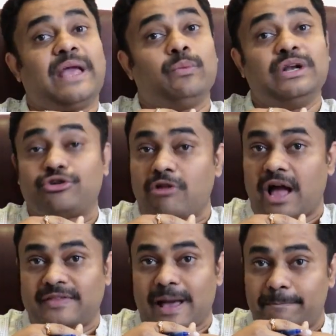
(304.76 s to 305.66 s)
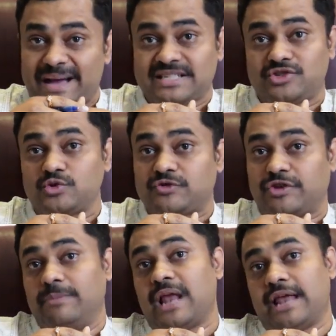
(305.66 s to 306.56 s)
they will try their best to
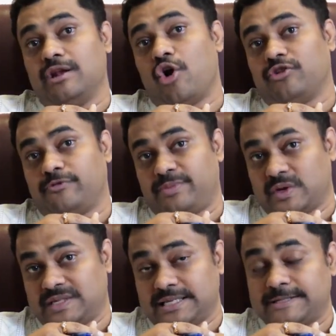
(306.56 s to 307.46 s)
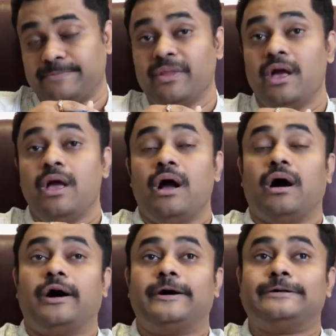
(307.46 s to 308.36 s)
streamline a lot of process.
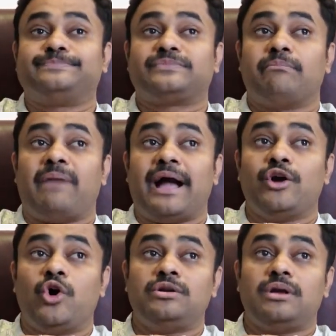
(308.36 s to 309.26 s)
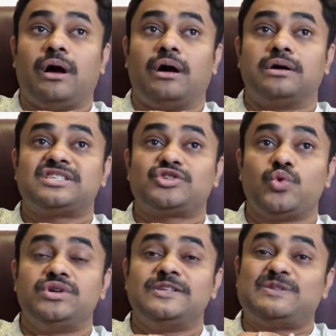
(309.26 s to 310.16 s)
My own
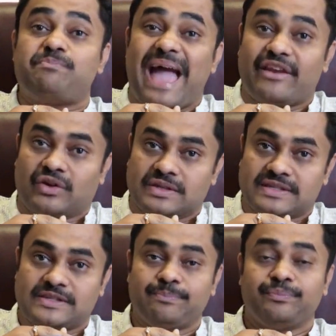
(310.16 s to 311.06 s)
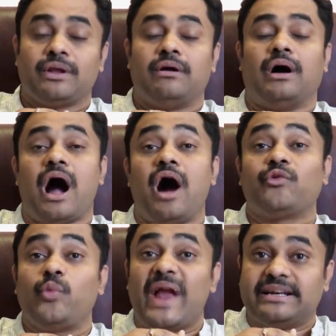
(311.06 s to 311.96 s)
students' parents
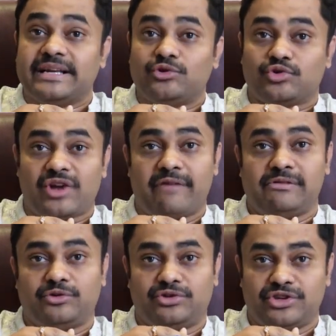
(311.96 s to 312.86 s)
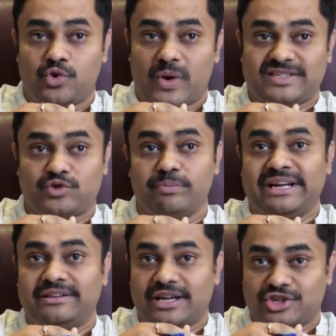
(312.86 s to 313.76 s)
are waiting to travel to the US to
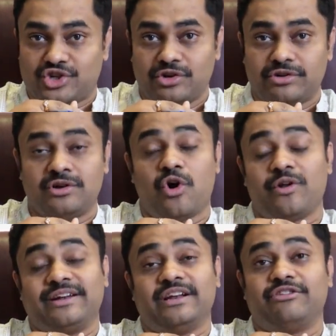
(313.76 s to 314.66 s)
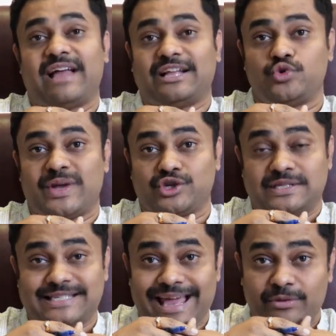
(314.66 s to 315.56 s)
meet their children or attend
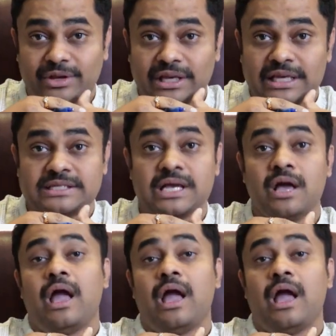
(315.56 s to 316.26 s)
graduation ceremonies,